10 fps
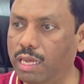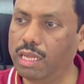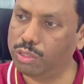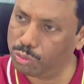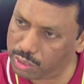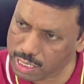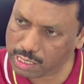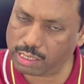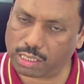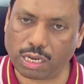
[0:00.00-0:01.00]
You just
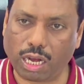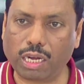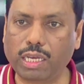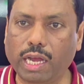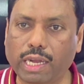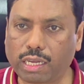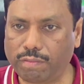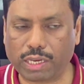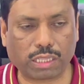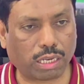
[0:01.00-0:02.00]
strongly
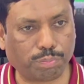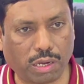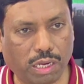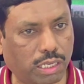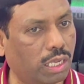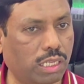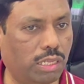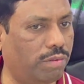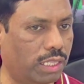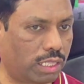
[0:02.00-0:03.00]
activate that point.
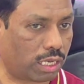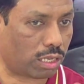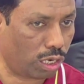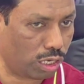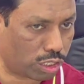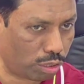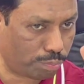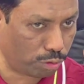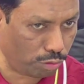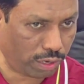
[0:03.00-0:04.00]
Even that also
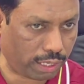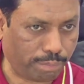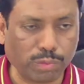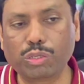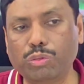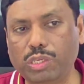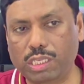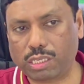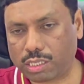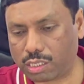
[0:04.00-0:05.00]
proven, you
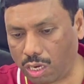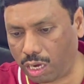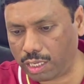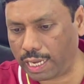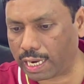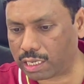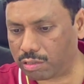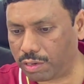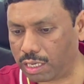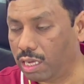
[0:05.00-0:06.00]
just strongly
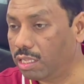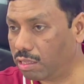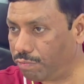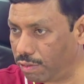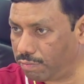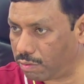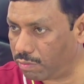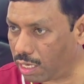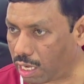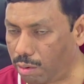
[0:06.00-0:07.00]
activate, the fever
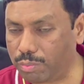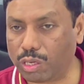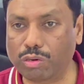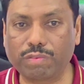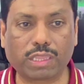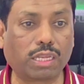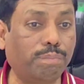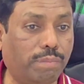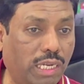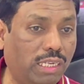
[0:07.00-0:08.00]
will come down within
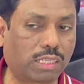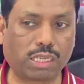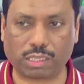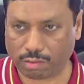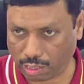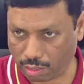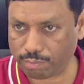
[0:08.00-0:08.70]
minutes as well.